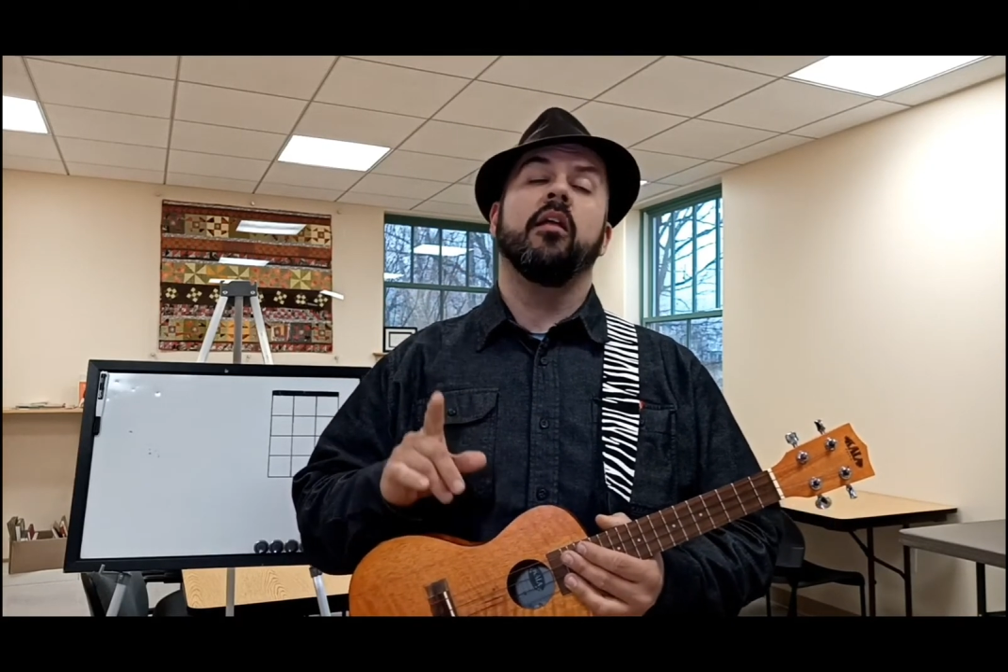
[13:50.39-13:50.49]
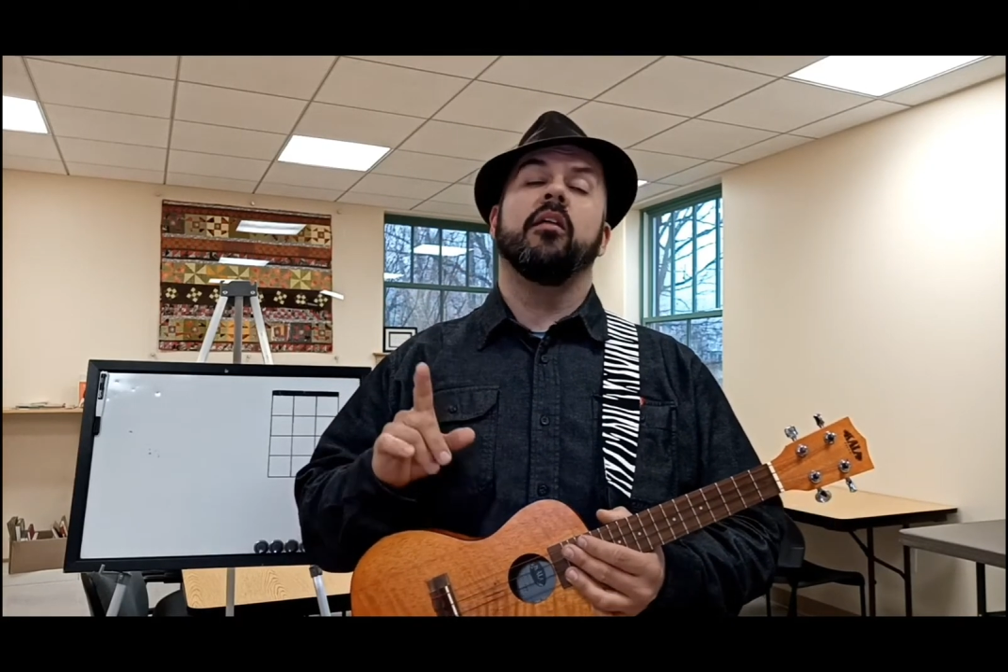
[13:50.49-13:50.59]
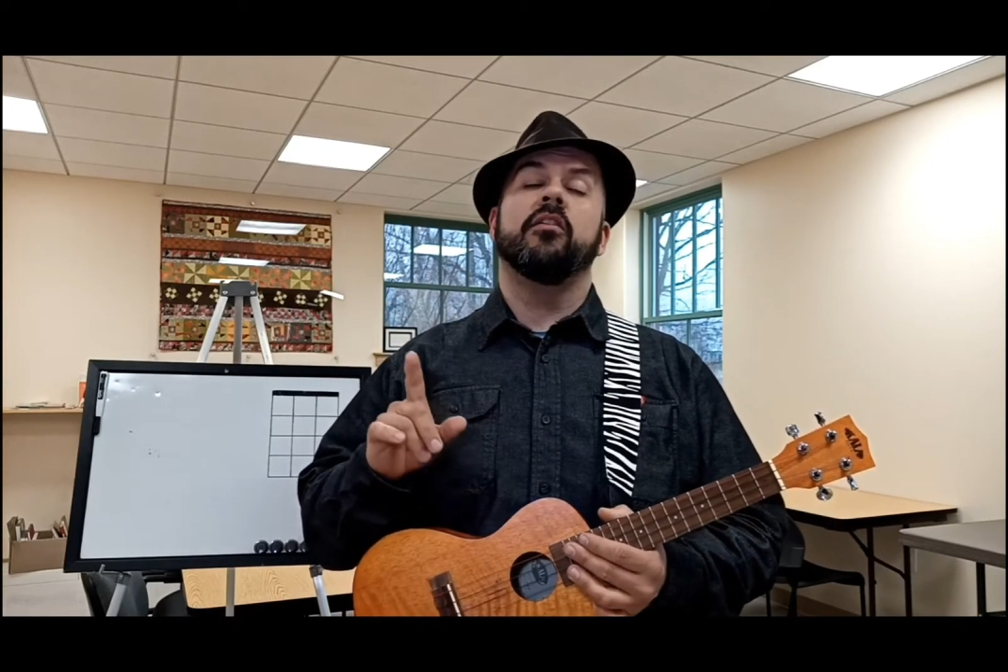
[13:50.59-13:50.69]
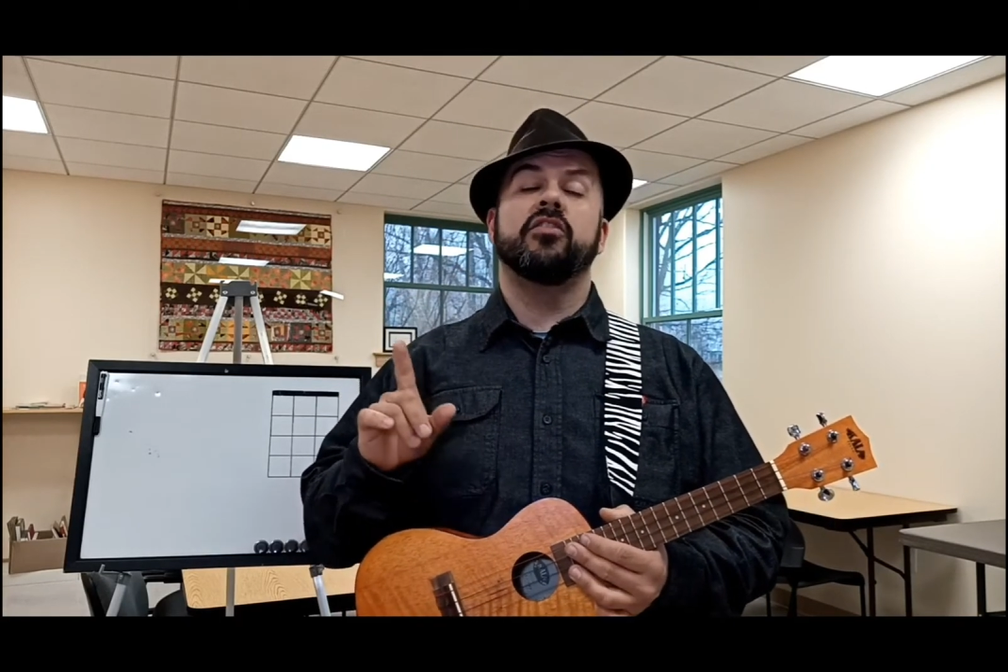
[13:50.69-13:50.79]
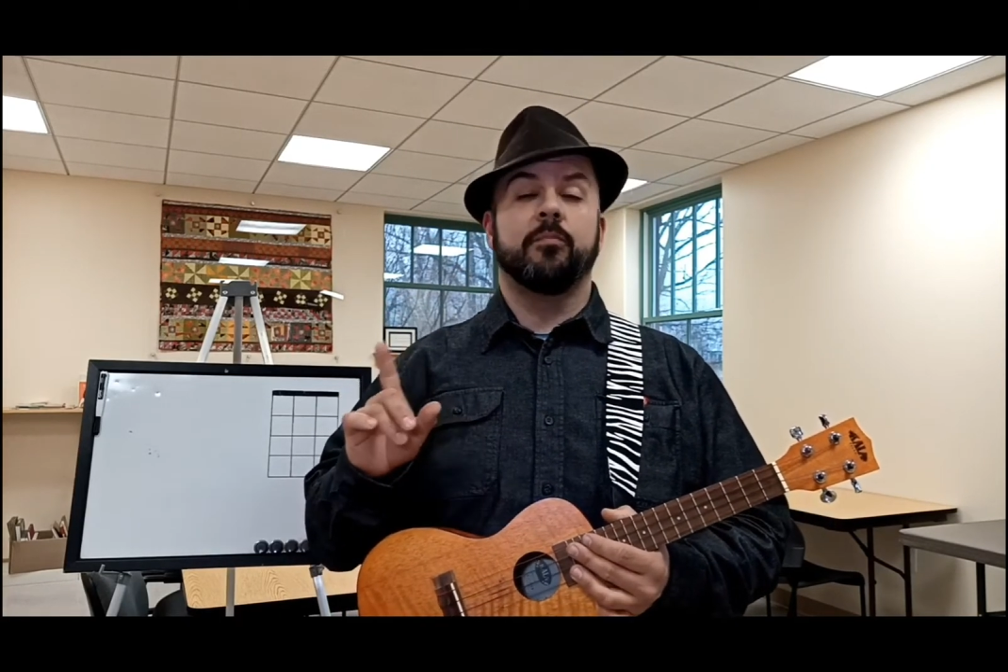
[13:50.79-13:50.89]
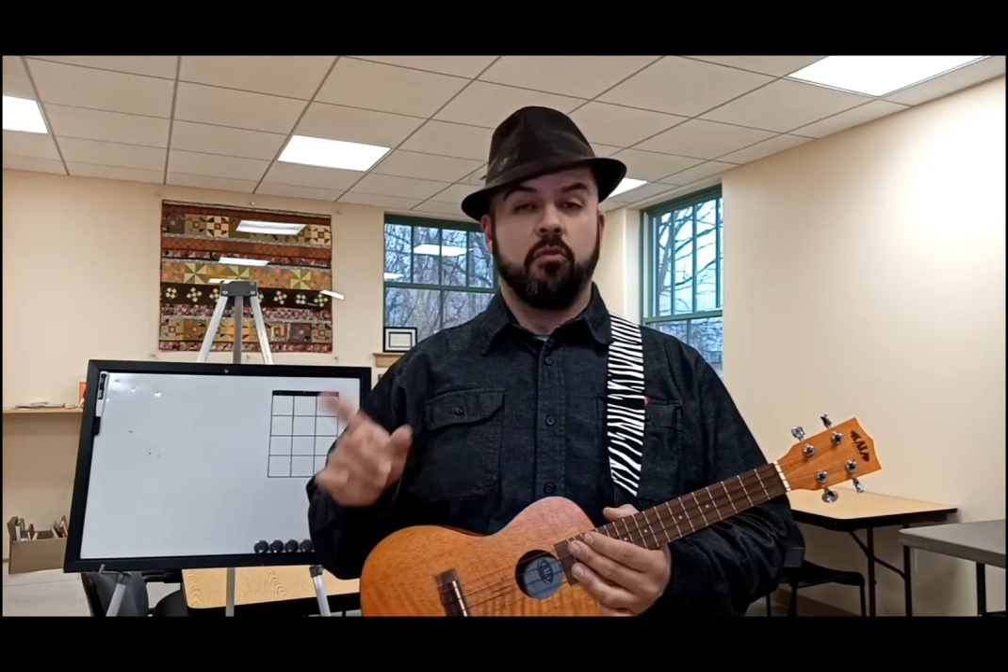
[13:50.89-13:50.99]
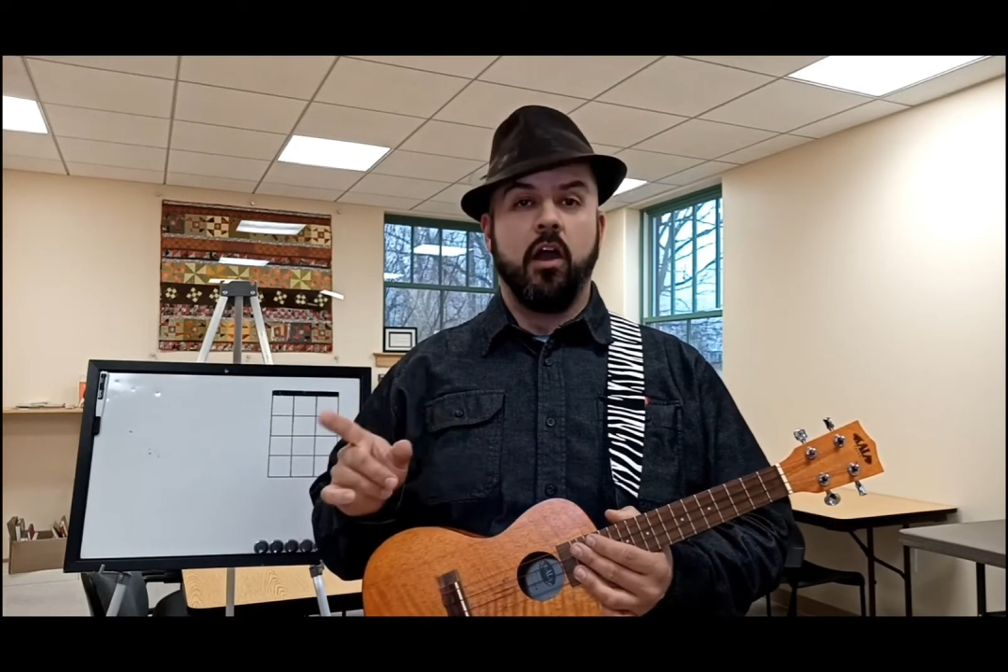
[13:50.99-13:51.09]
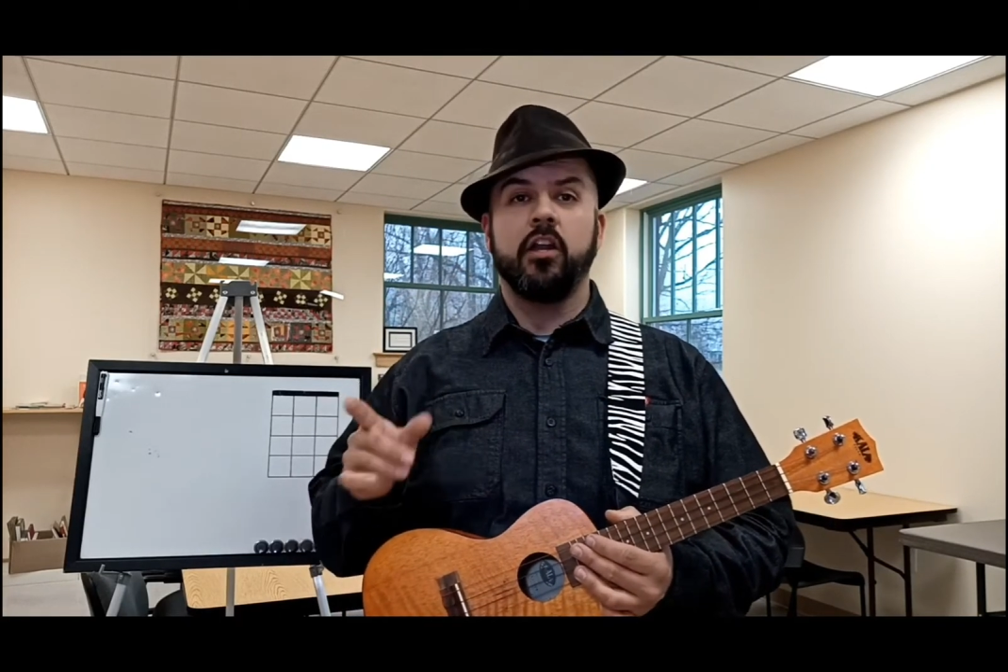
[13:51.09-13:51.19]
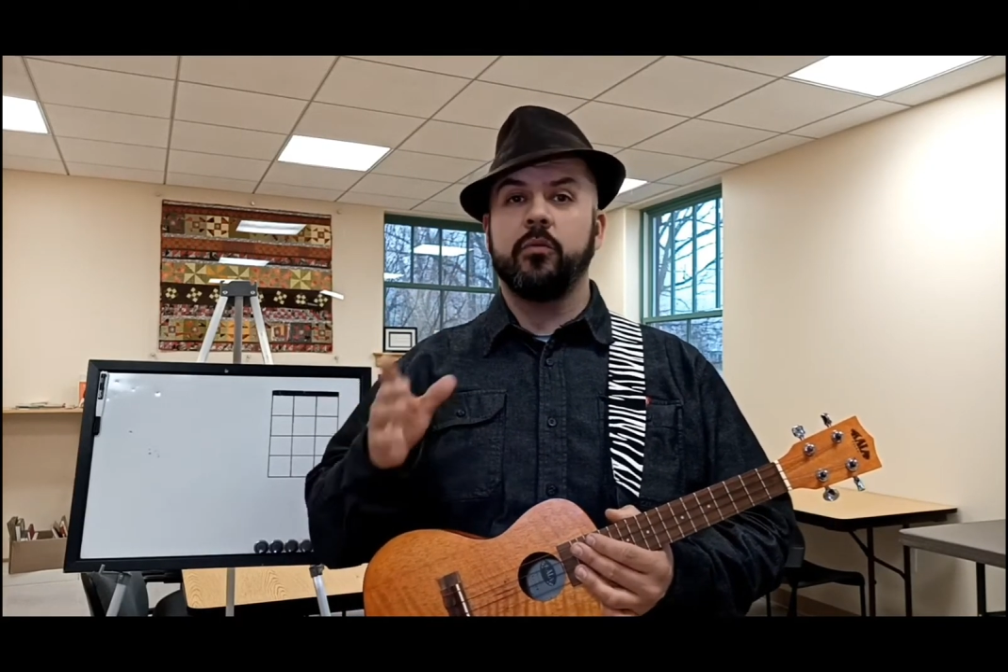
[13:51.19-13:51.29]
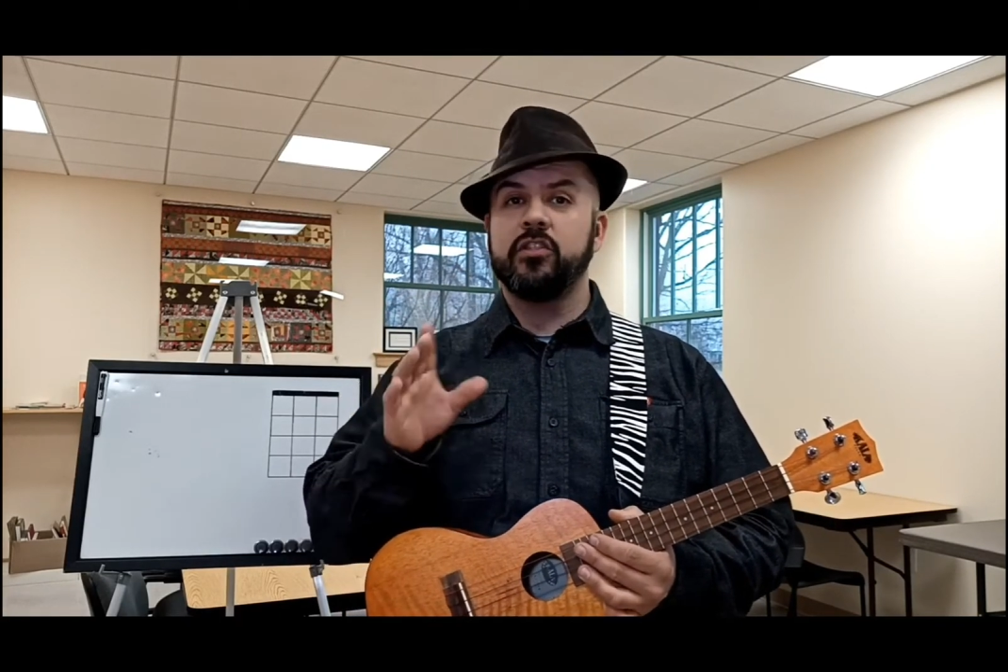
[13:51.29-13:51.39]

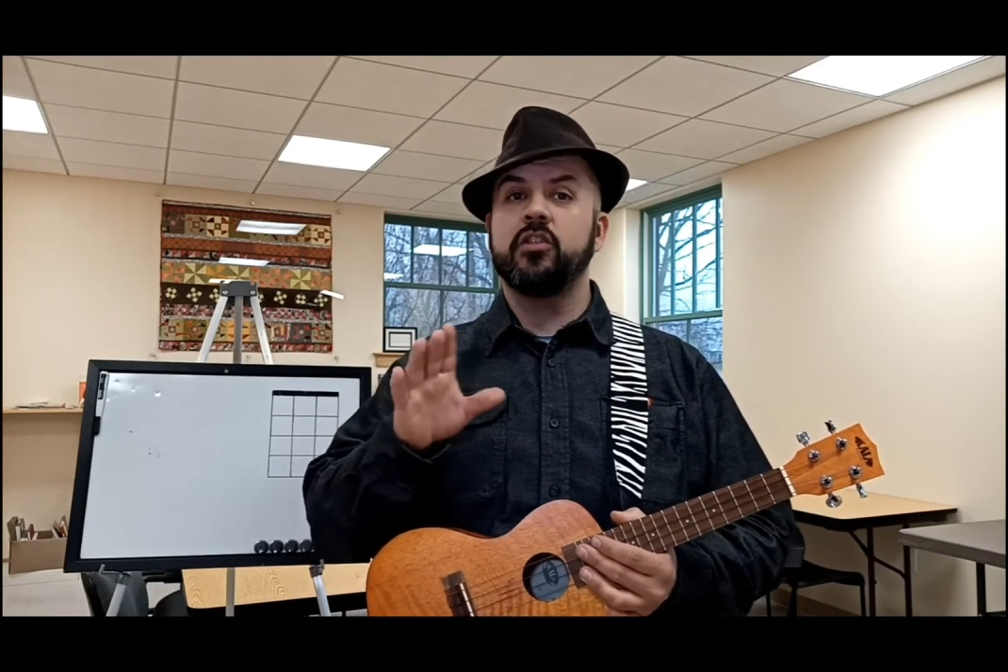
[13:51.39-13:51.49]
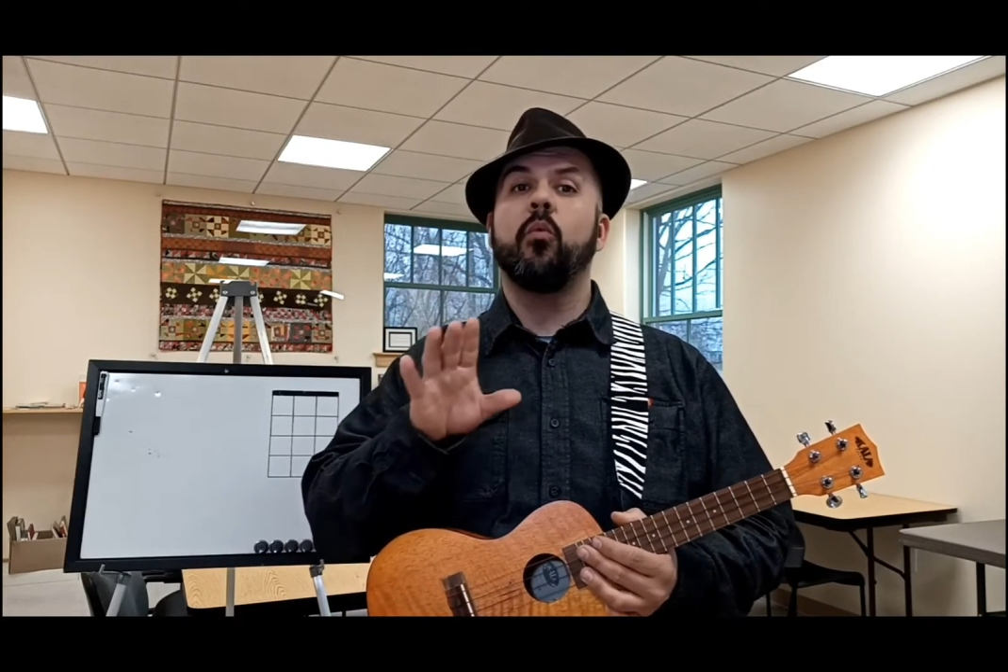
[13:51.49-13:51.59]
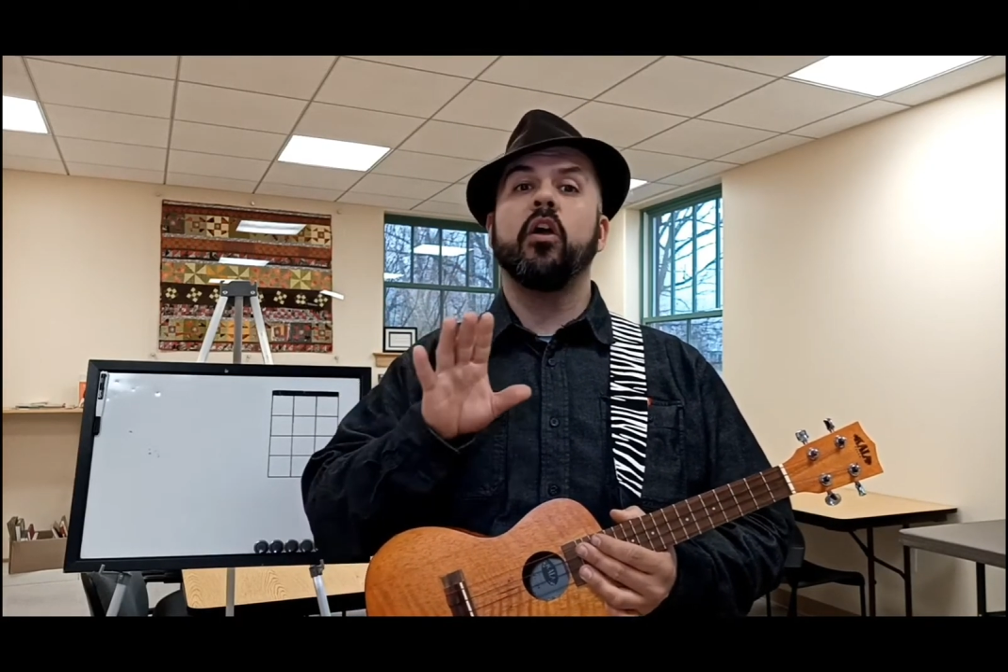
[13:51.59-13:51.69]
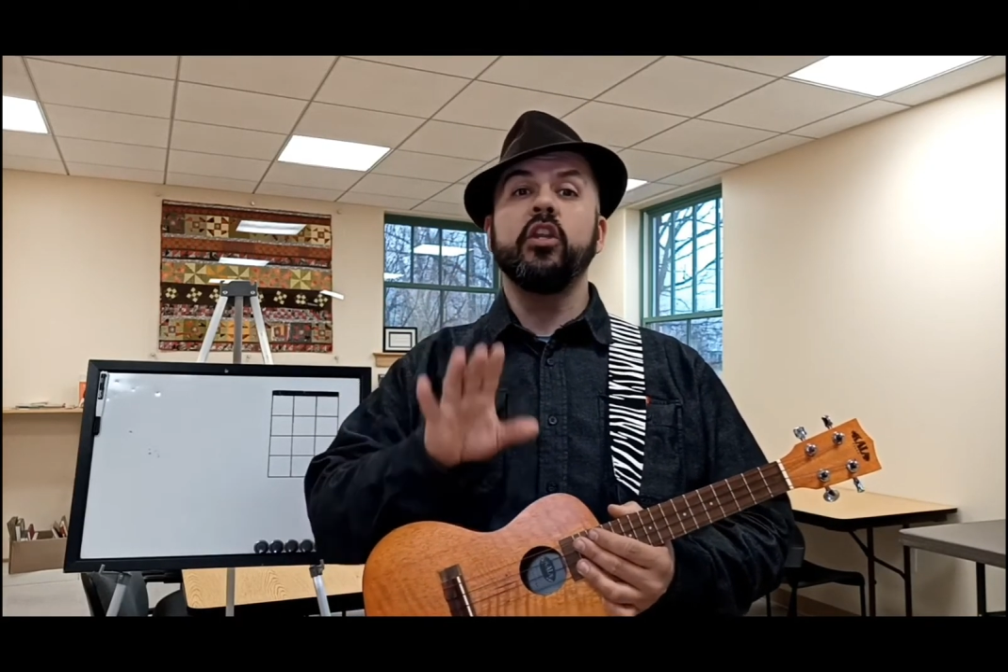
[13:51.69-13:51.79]
Soprano is the one